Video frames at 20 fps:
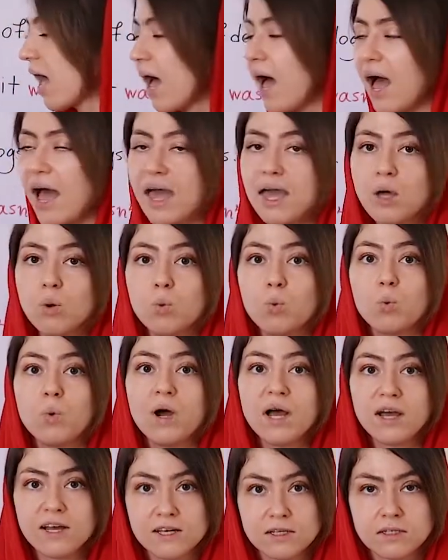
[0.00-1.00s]
I
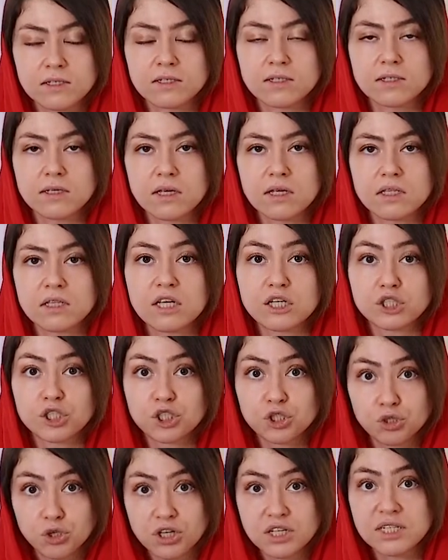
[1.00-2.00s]
was, the
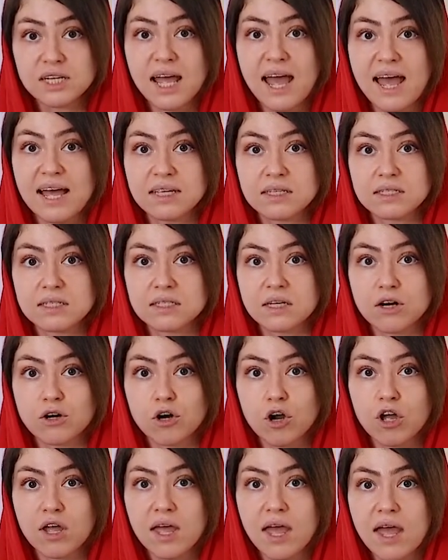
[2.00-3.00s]
short
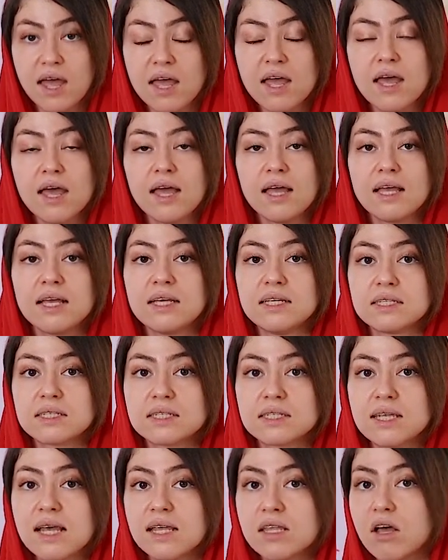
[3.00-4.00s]
answer, okay?
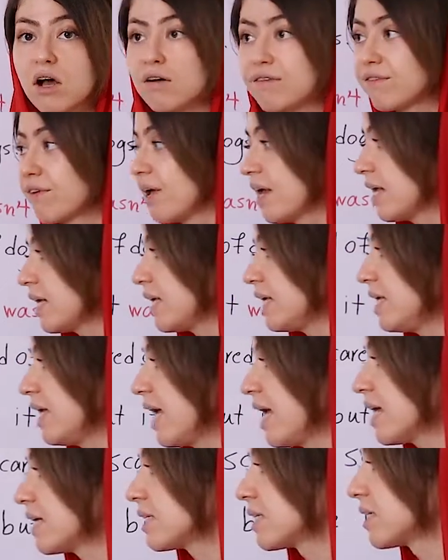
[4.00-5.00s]
Instead of
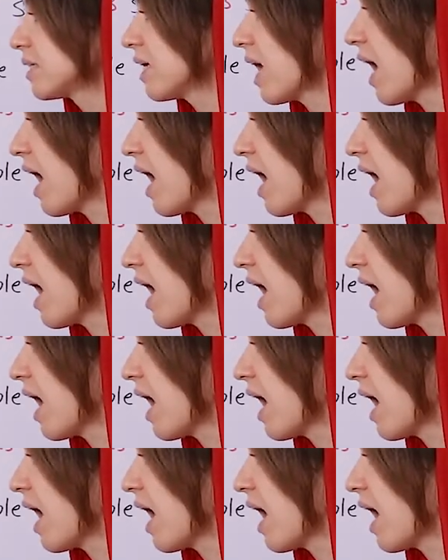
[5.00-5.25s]
yes,